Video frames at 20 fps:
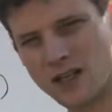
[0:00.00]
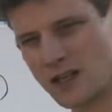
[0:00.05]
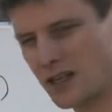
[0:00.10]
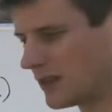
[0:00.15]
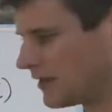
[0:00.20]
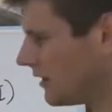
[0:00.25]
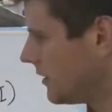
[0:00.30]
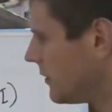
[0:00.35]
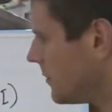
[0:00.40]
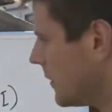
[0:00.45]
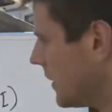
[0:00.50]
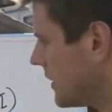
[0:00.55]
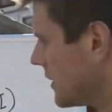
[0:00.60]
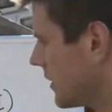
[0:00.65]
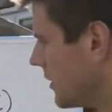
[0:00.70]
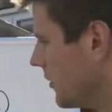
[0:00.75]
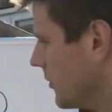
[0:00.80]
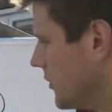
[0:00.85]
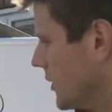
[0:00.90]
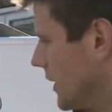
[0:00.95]
and those
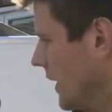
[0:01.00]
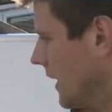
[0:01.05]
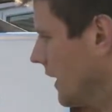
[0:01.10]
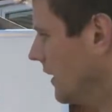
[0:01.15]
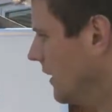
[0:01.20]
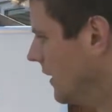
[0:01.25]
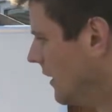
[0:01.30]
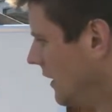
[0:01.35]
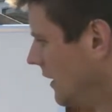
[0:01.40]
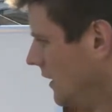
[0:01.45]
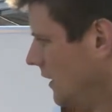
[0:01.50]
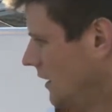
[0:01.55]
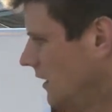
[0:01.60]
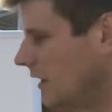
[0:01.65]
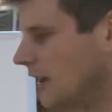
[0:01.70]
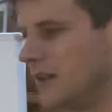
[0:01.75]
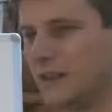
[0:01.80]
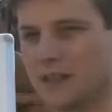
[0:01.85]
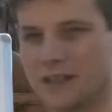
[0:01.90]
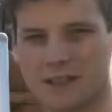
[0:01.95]
mitochondria are
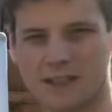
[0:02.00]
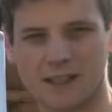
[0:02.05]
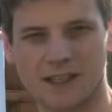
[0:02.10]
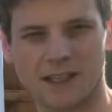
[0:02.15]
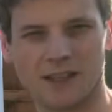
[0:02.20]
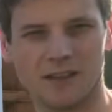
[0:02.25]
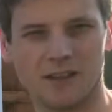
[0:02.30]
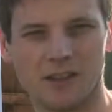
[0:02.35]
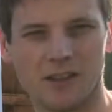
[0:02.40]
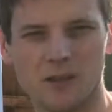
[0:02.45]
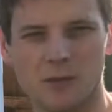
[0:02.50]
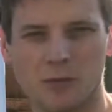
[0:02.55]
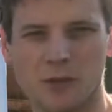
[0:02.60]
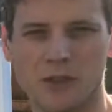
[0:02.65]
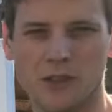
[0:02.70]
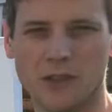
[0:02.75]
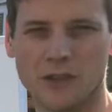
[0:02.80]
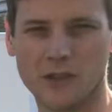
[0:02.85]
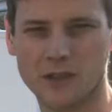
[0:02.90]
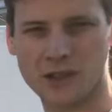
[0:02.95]
necessary to
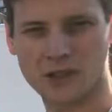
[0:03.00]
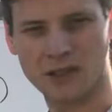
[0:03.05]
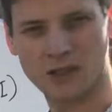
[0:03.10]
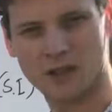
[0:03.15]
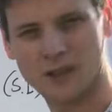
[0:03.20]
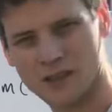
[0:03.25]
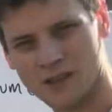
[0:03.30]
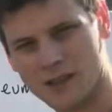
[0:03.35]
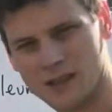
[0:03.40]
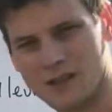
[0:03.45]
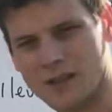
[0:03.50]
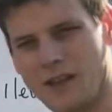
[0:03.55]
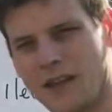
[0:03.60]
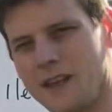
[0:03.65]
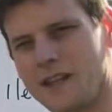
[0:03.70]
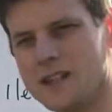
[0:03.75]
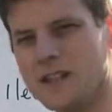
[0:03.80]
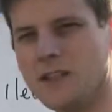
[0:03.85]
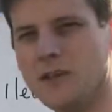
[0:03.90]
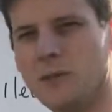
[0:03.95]
produce
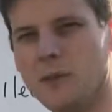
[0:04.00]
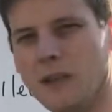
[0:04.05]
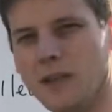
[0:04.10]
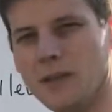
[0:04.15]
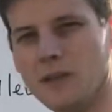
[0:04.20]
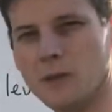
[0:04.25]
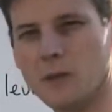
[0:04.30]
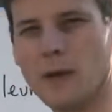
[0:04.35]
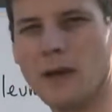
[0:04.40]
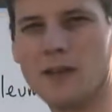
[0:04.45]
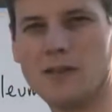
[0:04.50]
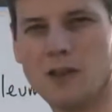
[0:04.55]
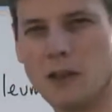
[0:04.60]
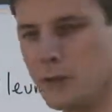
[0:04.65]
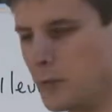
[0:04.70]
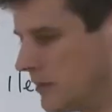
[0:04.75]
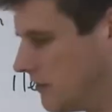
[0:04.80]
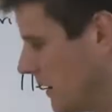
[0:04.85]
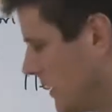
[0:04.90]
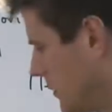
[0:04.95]
ATP through aerobic
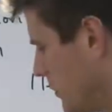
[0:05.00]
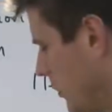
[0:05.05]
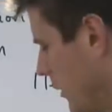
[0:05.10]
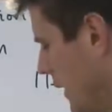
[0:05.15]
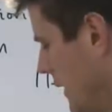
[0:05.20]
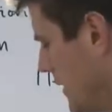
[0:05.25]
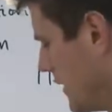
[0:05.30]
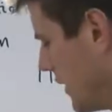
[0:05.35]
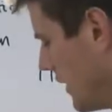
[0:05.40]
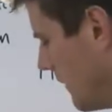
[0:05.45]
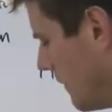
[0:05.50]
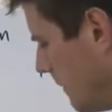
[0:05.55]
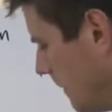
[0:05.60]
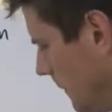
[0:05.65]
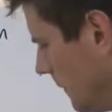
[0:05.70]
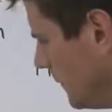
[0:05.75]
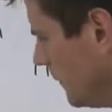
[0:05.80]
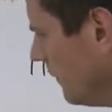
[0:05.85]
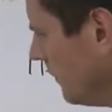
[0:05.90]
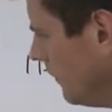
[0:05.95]
respiration,
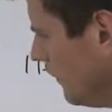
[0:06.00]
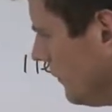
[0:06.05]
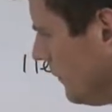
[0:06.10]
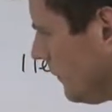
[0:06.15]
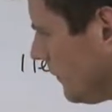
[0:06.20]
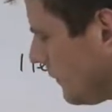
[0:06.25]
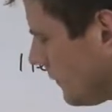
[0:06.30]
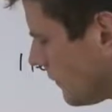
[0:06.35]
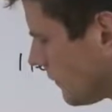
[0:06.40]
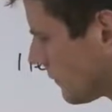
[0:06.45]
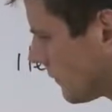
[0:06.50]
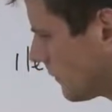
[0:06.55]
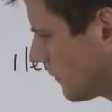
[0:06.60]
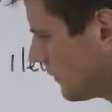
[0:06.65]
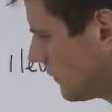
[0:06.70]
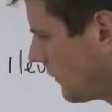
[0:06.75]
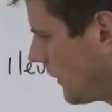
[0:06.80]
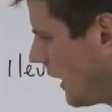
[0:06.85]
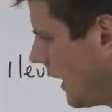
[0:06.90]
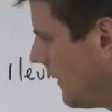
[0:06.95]

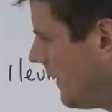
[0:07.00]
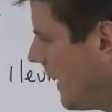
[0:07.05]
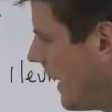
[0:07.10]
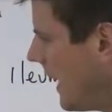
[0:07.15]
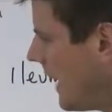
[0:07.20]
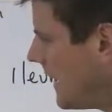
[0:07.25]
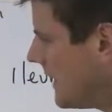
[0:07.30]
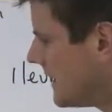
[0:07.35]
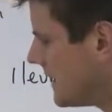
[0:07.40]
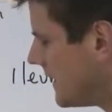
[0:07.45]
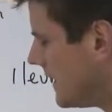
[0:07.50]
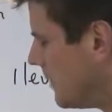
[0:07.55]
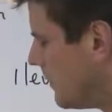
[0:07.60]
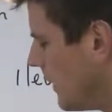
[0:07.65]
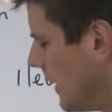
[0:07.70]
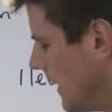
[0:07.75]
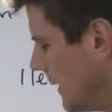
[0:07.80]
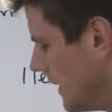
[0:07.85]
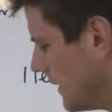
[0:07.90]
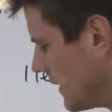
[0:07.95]
and that
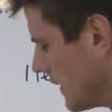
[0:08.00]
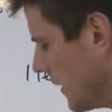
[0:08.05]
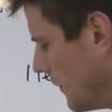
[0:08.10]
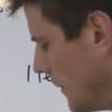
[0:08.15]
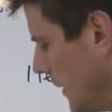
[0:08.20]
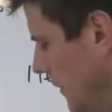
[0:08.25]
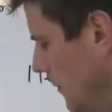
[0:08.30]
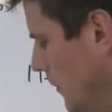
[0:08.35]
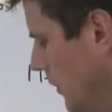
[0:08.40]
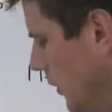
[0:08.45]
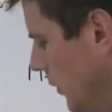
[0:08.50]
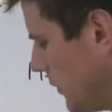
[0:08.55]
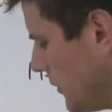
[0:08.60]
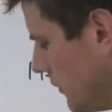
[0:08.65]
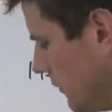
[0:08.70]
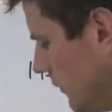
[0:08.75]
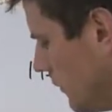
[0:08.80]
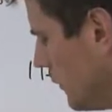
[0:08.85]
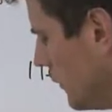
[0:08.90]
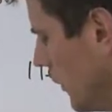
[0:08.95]
ATP is going to be important
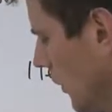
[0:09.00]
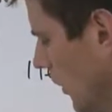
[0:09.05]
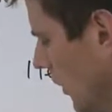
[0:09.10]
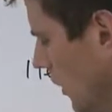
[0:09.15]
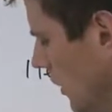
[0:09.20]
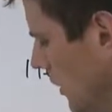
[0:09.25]
for